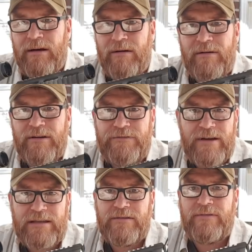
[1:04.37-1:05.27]
are an
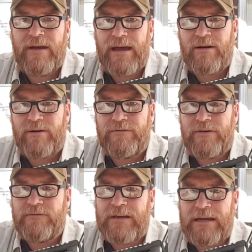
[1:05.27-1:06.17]
effective
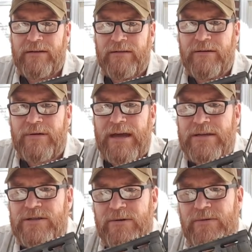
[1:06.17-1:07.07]
AR-15, okay?
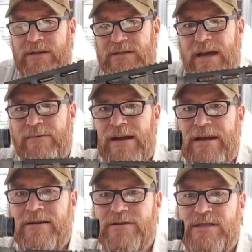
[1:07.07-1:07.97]
So this guy right
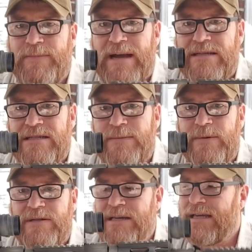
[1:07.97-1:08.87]
here is about as
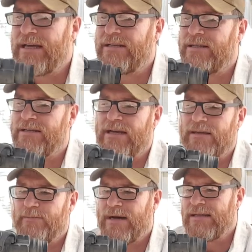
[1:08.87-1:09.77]
simple as it gets. It's got
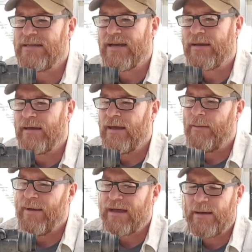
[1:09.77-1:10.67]
the MATEC
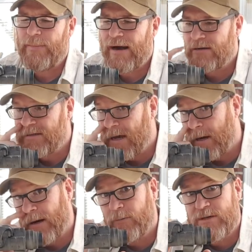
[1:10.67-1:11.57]
backup iron sight
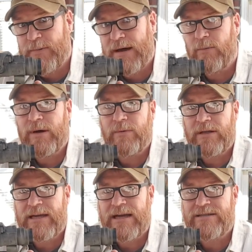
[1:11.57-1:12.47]
on it, which, by the way, one of
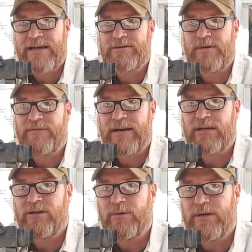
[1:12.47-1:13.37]
the guys asked me if I
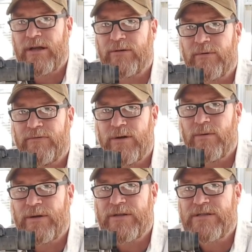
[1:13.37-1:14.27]
could do another review
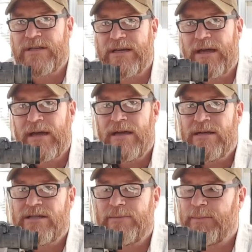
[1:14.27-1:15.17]
on this thing,
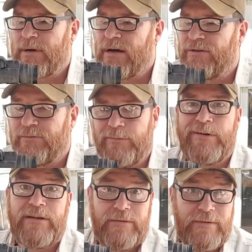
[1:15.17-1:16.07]
simply because
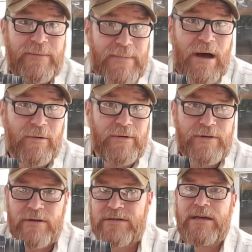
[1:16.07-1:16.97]
one of my old
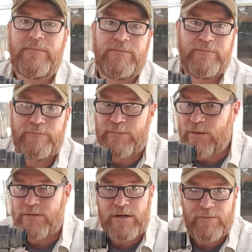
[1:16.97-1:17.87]
reviews, I had
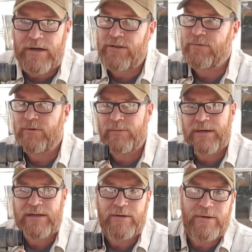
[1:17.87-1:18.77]
music running through them. I
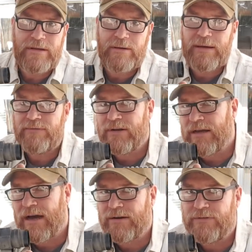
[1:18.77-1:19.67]
didn't know anything about
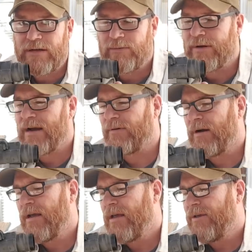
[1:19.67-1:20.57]
videography and whatever.
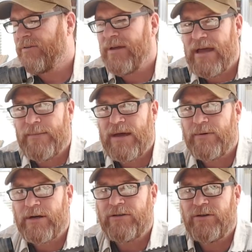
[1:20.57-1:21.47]
So yeah, man, we're
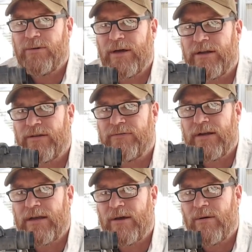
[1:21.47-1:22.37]
gonna do another
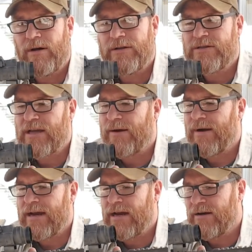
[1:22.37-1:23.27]
video on this guy
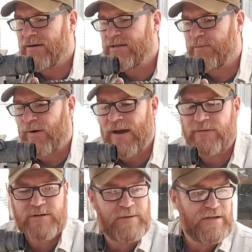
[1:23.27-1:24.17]
right here, and this
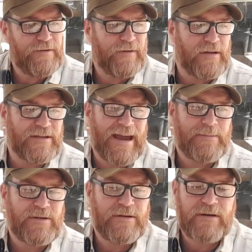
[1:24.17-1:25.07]
rifle specifically is
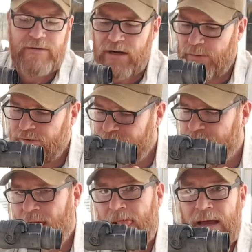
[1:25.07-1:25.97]
absolutely incredible. So